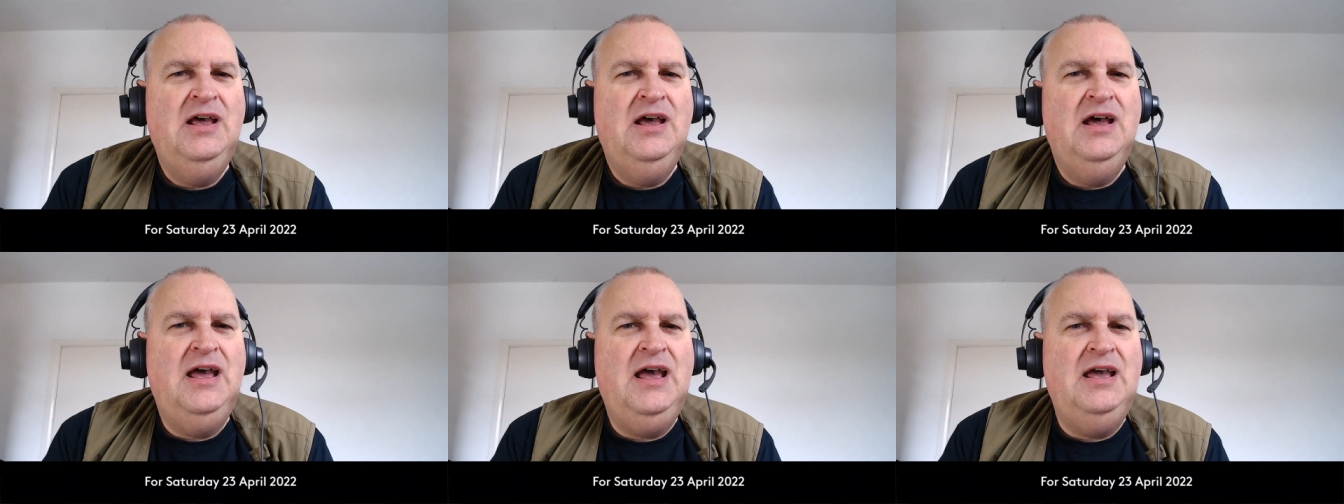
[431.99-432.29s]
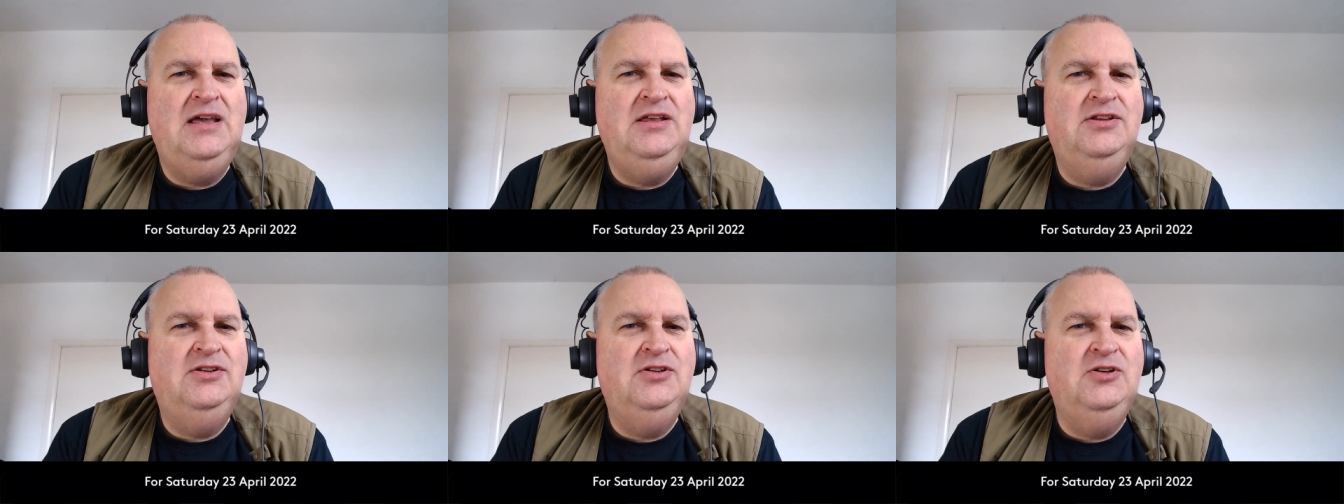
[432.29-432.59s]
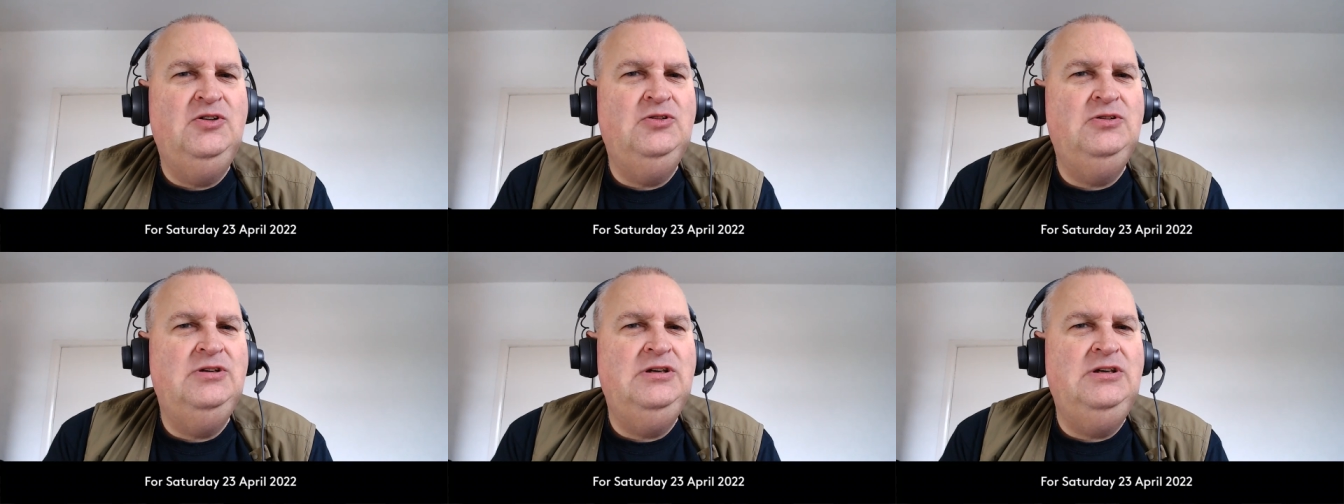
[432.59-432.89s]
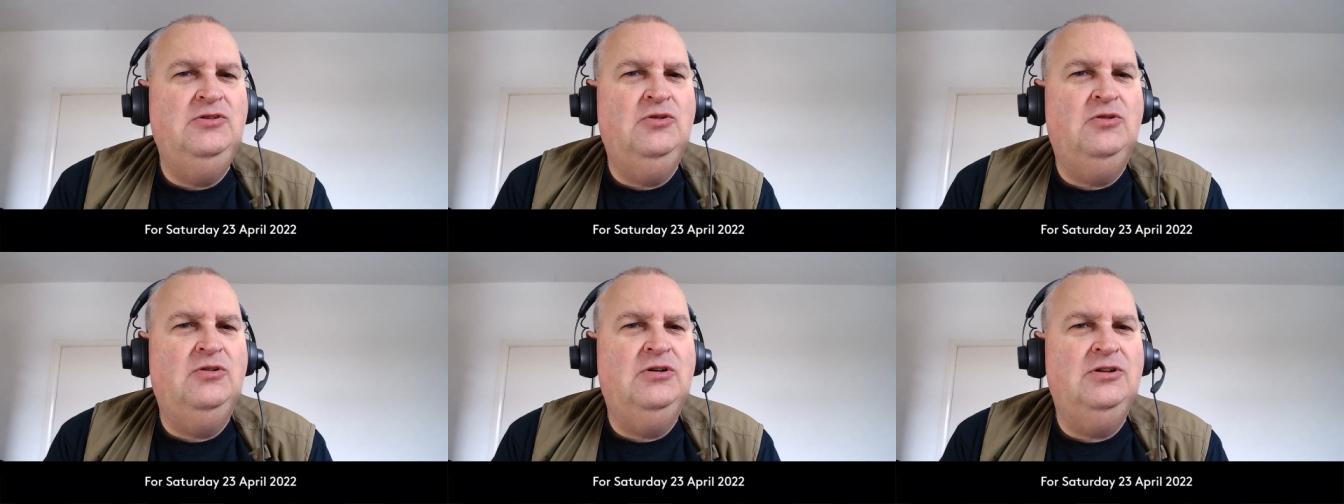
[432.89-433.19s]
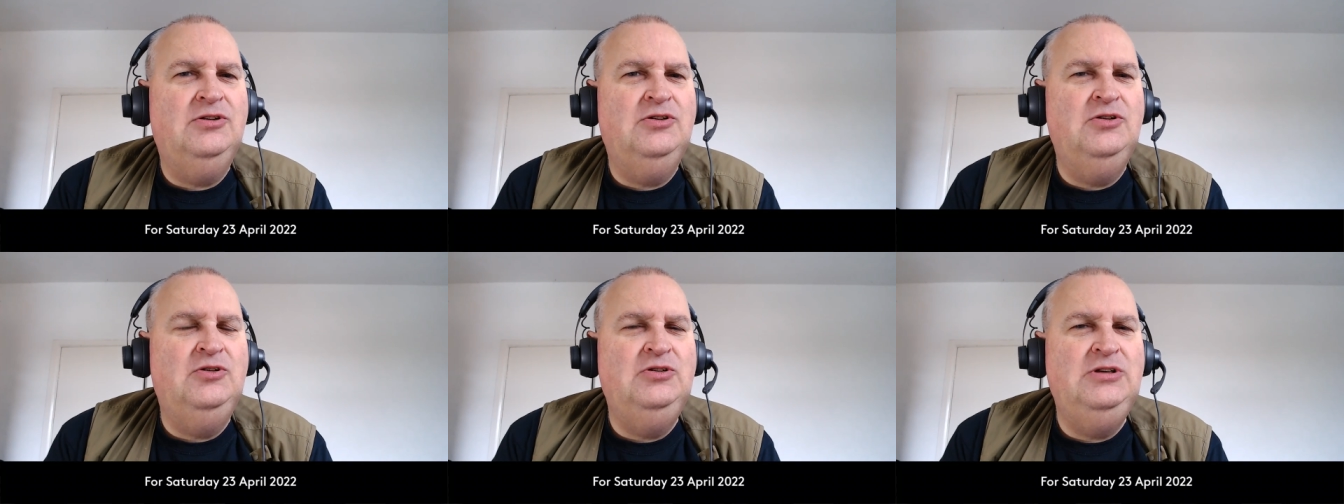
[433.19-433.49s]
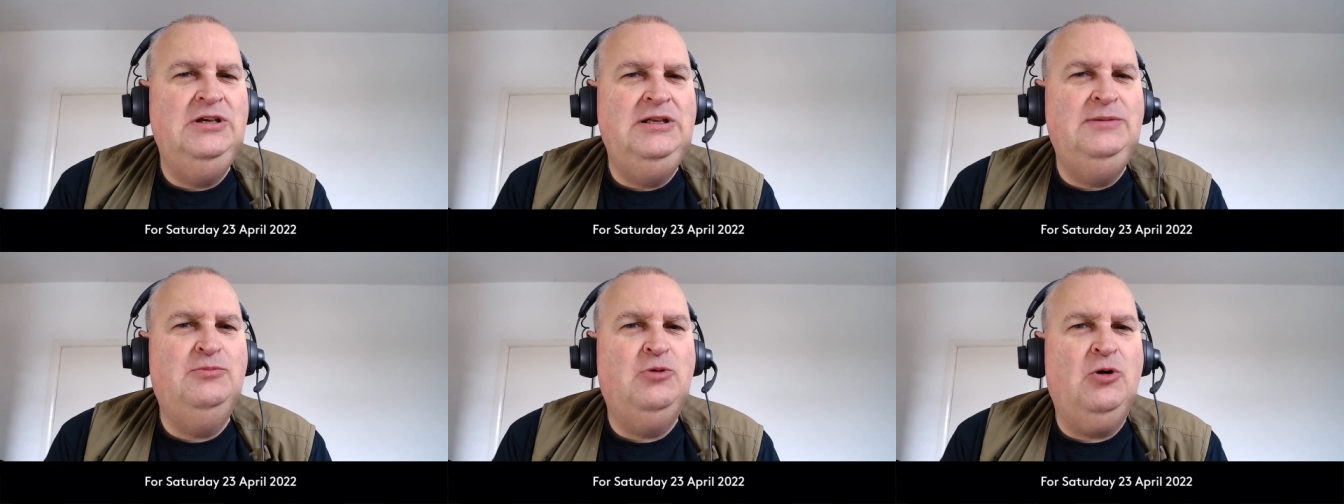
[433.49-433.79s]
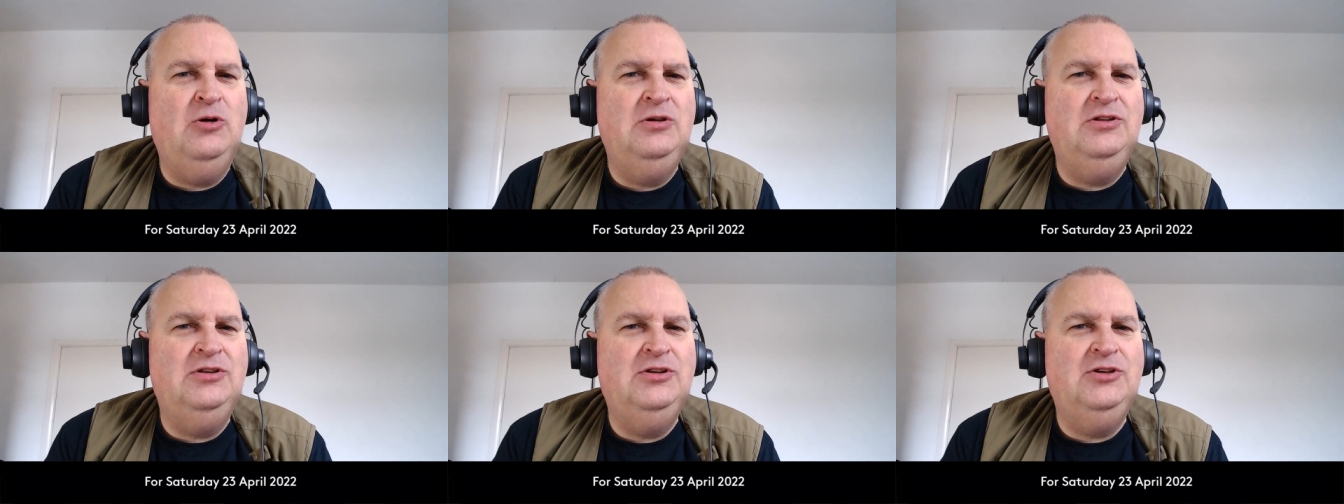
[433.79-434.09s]
A 13 or a
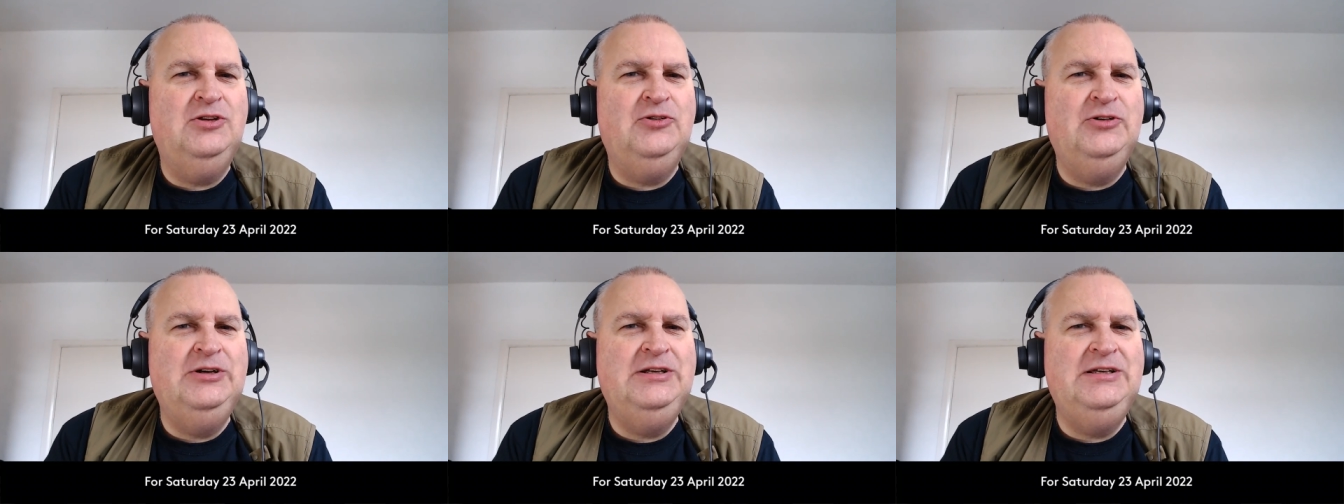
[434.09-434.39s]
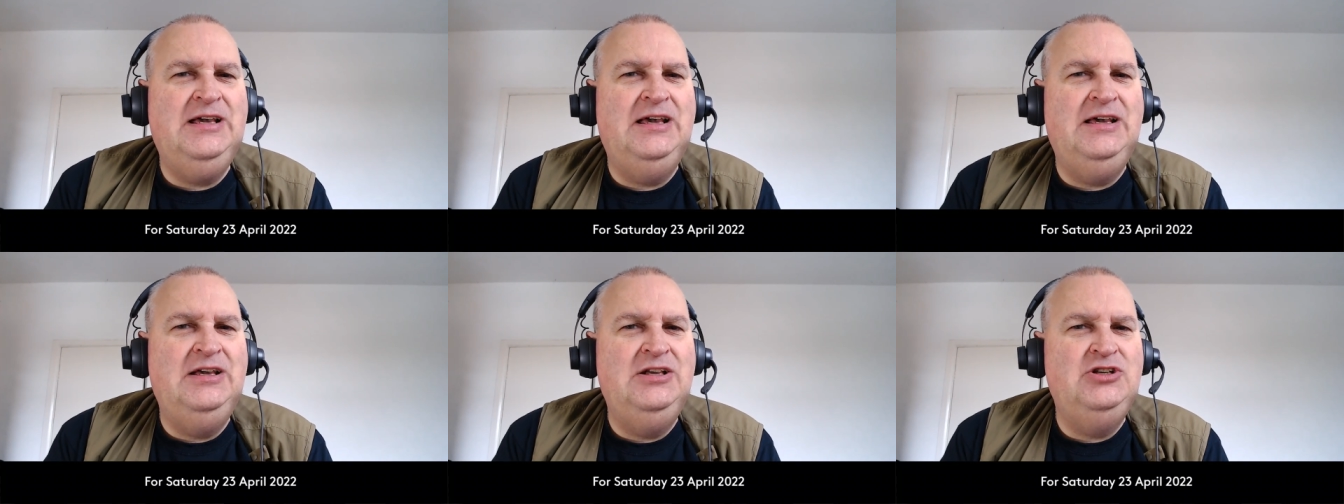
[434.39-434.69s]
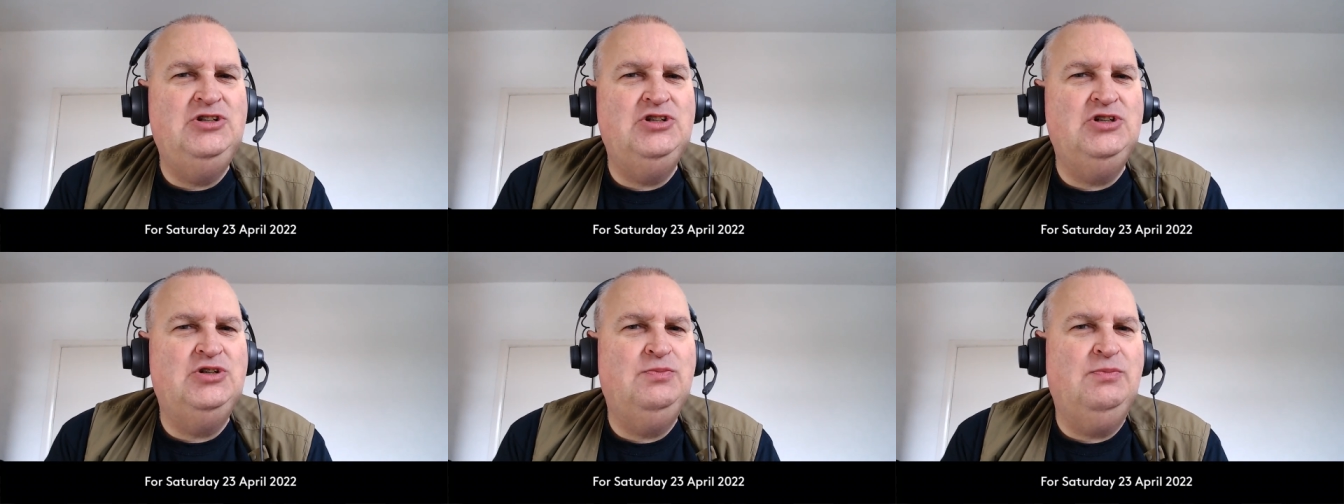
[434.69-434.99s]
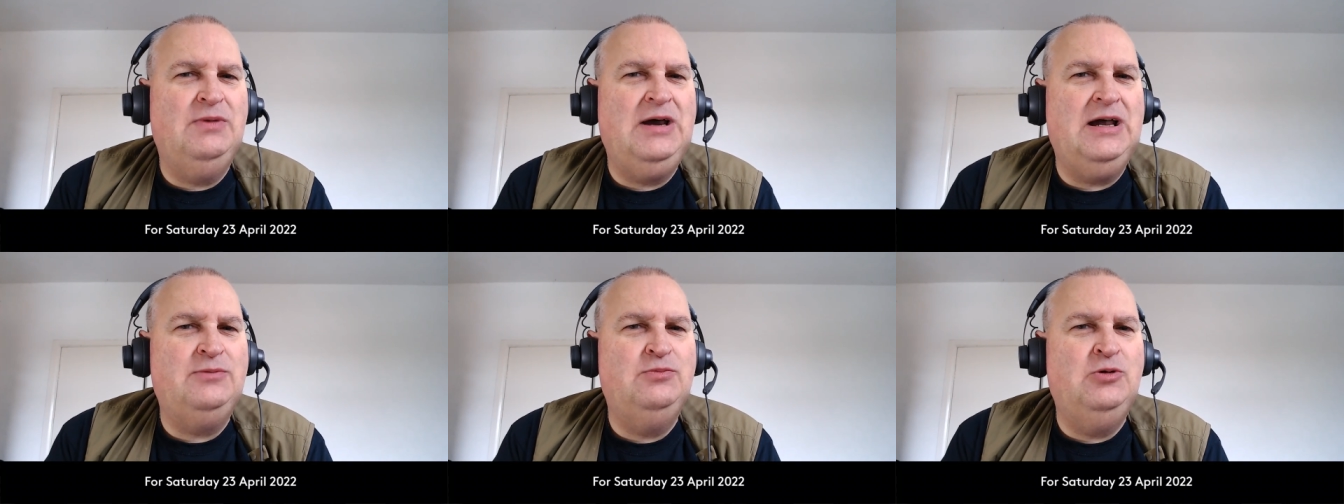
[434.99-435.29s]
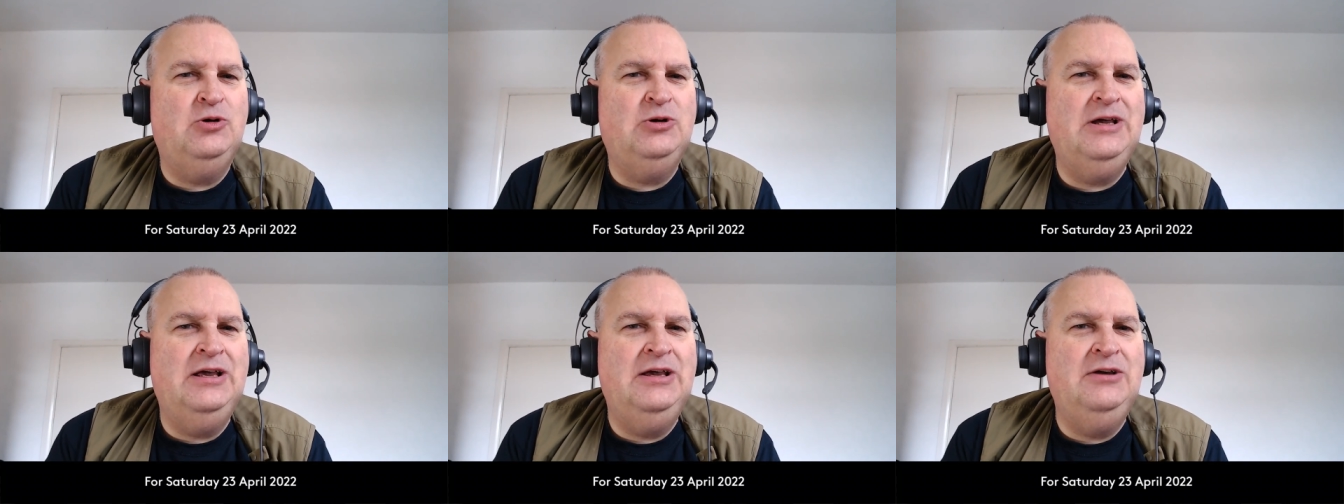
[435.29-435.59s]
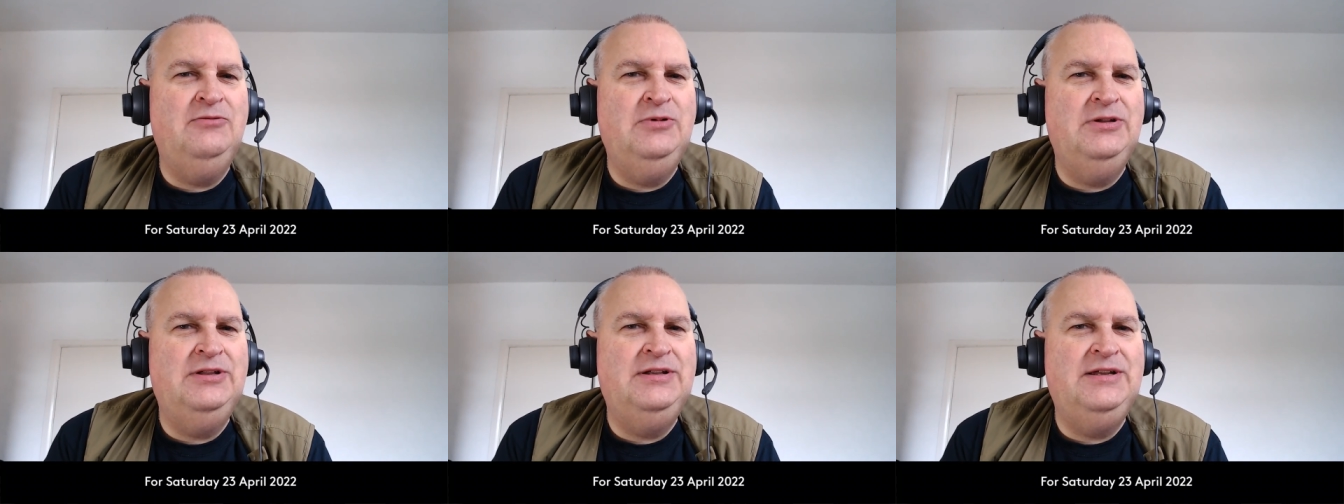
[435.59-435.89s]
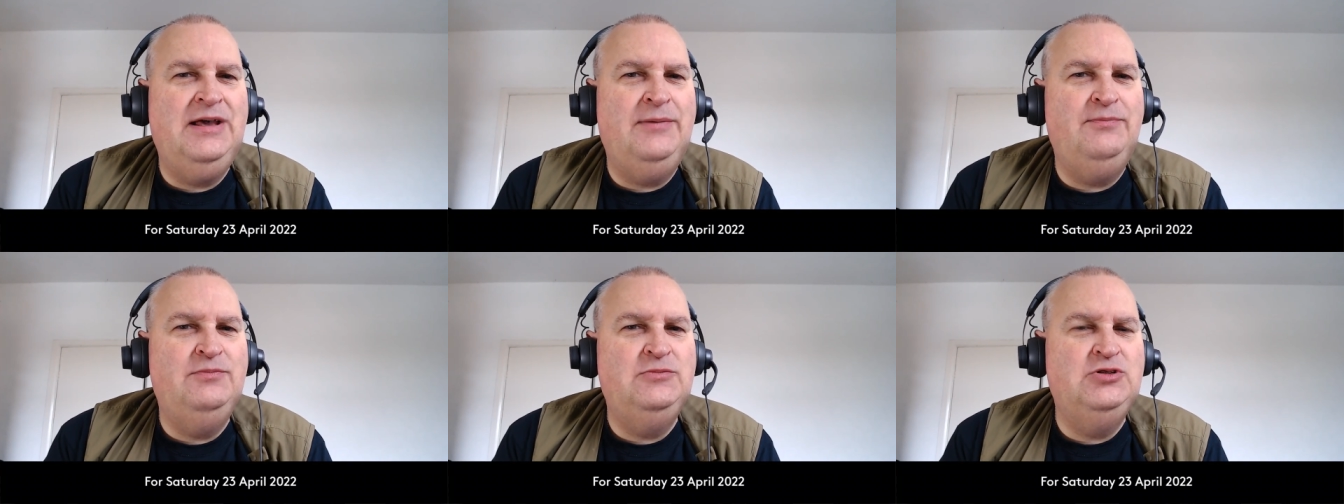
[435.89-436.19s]
13.3-inch MacBook Air with
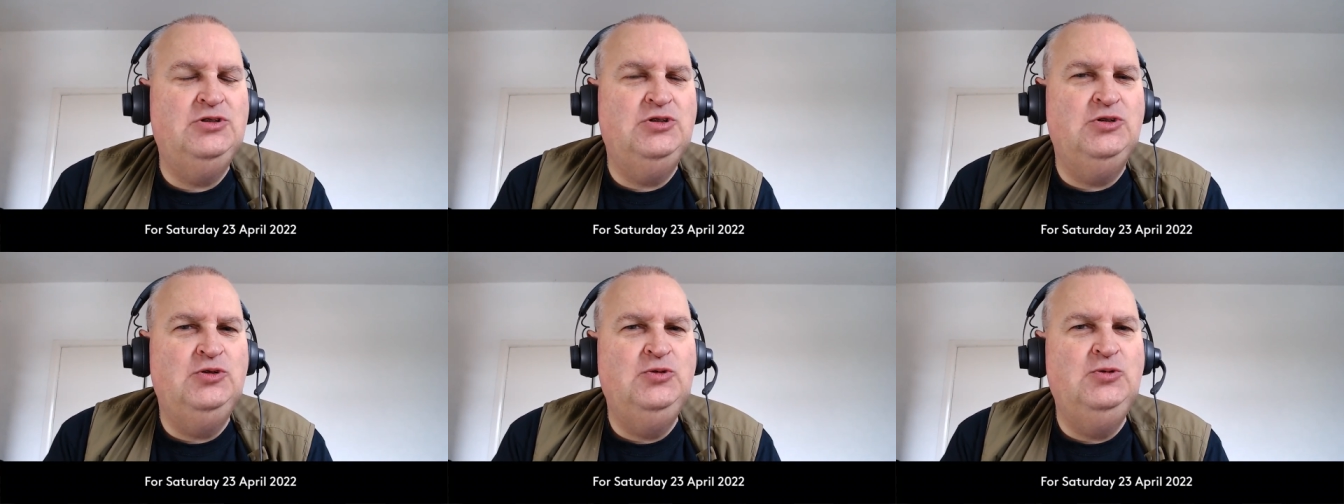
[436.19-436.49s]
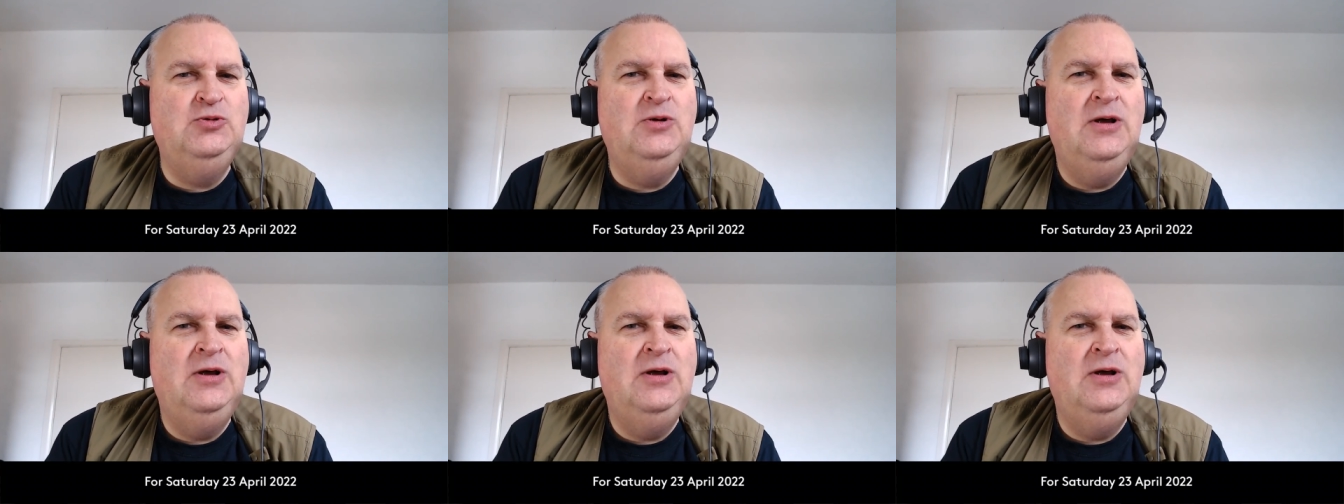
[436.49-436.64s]
an M2